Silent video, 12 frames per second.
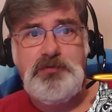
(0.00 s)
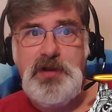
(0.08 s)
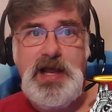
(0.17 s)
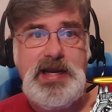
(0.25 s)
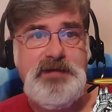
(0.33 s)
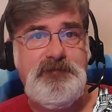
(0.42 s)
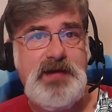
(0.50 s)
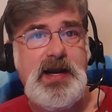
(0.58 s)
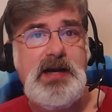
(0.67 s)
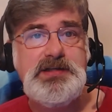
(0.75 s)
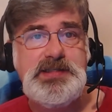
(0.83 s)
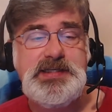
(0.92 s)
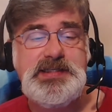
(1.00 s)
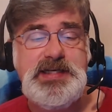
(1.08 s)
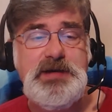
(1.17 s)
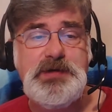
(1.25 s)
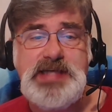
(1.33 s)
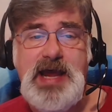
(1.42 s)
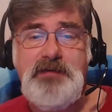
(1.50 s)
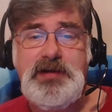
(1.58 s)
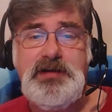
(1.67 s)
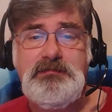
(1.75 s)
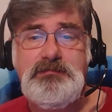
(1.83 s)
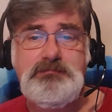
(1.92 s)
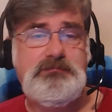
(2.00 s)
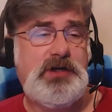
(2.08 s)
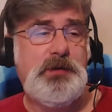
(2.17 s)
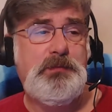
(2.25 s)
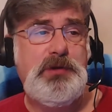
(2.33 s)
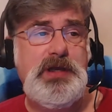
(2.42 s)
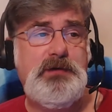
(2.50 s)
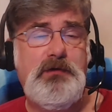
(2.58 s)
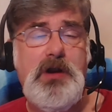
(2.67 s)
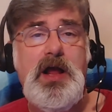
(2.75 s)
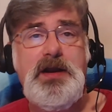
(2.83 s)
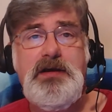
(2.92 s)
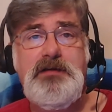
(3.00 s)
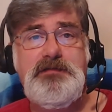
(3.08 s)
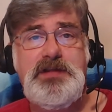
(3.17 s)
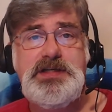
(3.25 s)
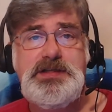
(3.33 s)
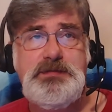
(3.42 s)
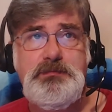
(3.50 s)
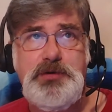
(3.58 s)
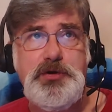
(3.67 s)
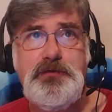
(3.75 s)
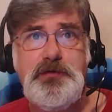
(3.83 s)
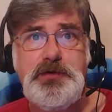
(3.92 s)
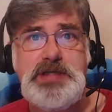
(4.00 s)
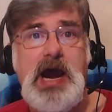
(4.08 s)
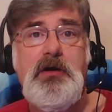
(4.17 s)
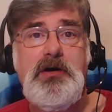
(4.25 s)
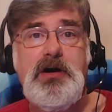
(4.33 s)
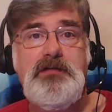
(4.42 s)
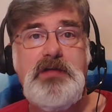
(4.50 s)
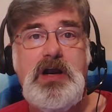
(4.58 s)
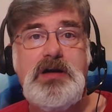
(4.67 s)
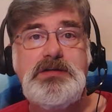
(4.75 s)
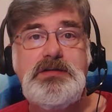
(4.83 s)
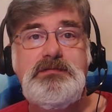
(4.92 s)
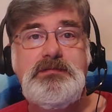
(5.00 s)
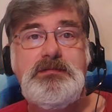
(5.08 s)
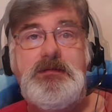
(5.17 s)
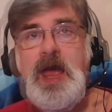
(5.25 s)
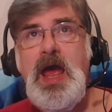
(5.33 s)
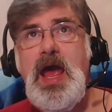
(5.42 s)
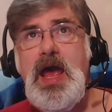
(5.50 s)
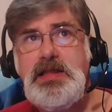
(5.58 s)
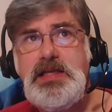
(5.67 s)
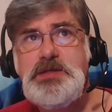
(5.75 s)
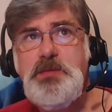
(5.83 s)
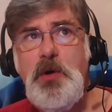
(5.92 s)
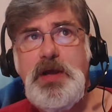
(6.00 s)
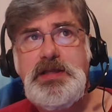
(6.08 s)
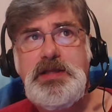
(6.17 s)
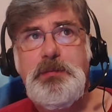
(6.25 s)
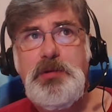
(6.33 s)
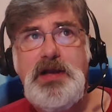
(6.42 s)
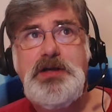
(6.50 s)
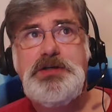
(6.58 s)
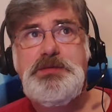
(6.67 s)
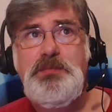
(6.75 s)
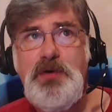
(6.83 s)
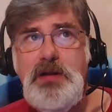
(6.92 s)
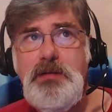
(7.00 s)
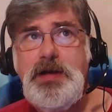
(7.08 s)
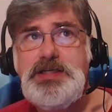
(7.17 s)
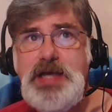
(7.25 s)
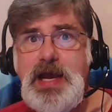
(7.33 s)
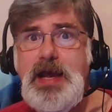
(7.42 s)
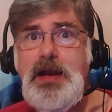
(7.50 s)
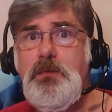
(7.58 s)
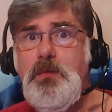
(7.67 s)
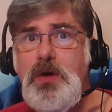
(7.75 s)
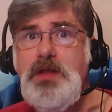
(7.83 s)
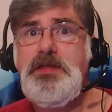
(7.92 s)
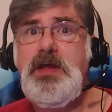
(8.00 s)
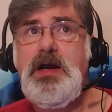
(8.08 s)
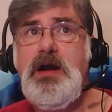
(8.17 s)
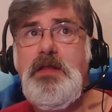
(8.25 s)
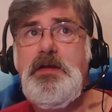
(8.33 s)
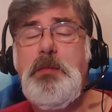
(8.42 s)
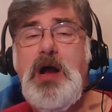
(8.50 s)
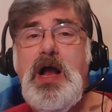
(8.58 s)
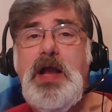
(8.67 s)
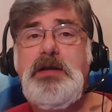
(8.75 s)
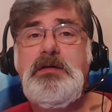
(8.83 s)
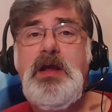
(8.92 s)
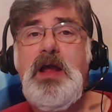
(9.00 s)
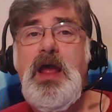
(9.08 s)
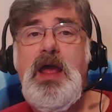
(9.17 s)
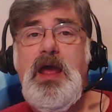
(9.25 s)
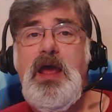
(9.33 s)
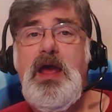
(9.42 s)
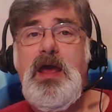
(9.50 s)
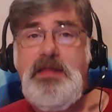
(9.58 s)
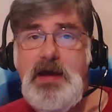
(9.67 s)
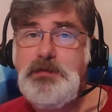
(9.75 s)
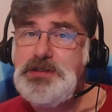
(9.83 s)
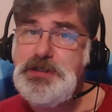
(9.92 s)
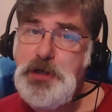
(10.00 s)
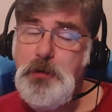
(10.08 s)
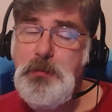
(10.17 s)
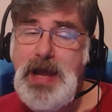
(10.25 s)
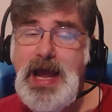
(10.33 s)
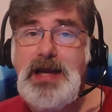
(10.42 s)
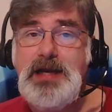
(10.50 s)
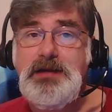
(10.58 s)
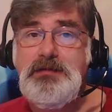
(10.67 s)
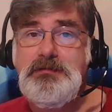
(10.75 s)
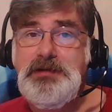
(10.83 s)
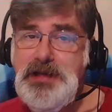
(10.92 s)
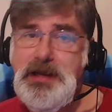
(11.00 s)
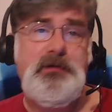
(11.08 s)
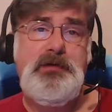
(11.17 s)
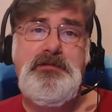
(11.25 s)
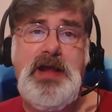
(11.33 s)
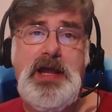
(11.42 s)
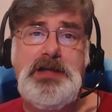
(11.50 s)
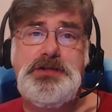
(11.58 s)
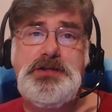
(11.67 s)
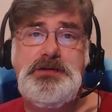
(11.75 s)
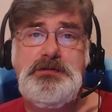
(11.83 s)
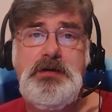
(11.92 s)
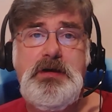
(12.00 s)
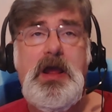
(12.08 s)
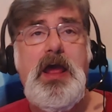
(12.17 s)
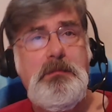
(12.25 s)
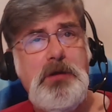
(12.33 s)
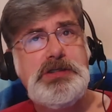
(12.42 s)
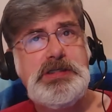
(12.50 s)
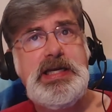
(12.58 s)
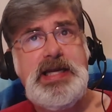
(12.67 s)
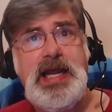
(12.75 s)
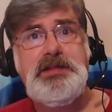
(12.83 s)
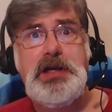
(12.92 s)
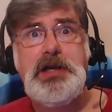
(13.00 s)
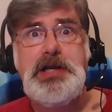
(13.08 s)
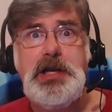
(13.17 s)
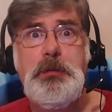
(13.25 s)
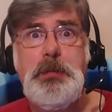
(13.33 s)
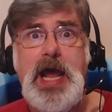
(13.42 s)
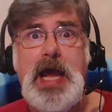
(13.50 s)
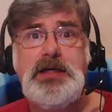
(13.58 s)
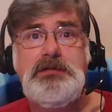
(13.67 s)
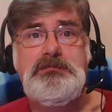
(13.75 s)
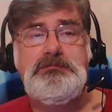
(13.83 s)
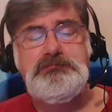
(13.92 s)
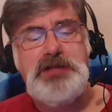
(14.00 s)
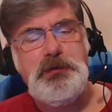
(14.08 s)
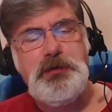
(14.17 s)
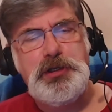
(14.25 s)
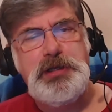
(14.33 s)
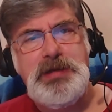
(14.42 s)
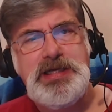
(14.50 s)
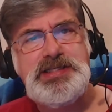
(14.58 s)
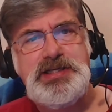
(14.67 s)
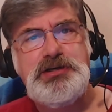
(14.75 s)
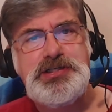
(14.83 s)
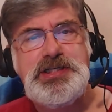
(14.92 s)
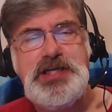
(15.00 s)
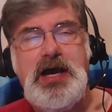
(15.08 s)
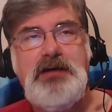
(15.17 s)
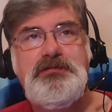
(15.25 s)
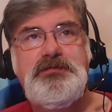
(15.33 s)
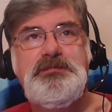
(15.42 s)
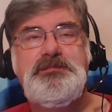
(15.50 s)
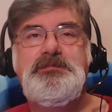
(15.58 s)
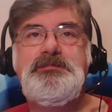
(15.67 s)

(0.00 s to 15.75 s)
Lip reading: Plenty fair since he was having complete run of this beautiful tower of theirs. At this point, the players pretty much had one thing on their mind, and that was to go back, get revenge, and mostly to get their gear back. They really missed their stuff.